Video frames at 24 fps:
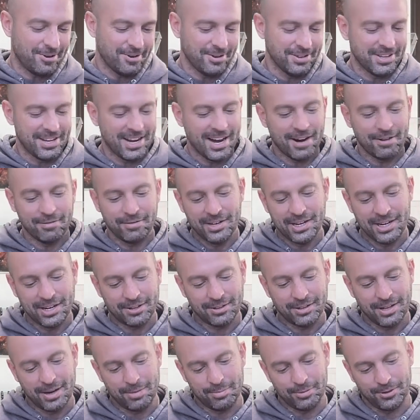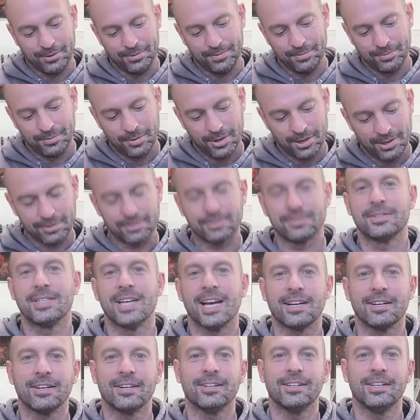the Irenic label. Well,
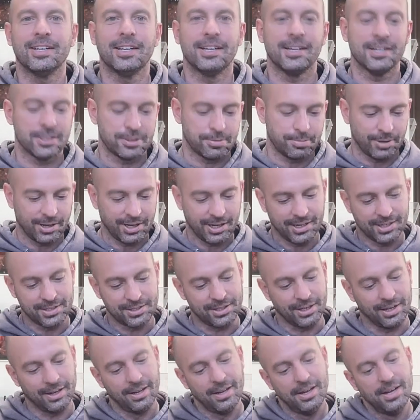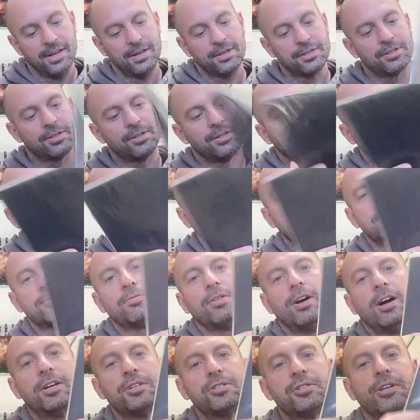technically it is, but it isn't. So this is
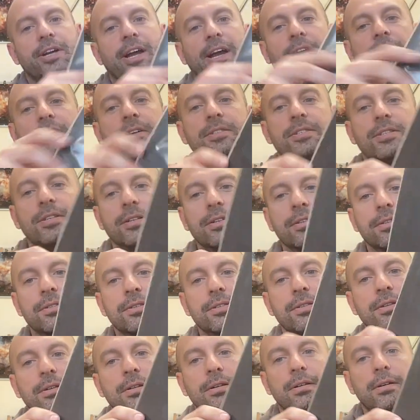Roger Gerressen's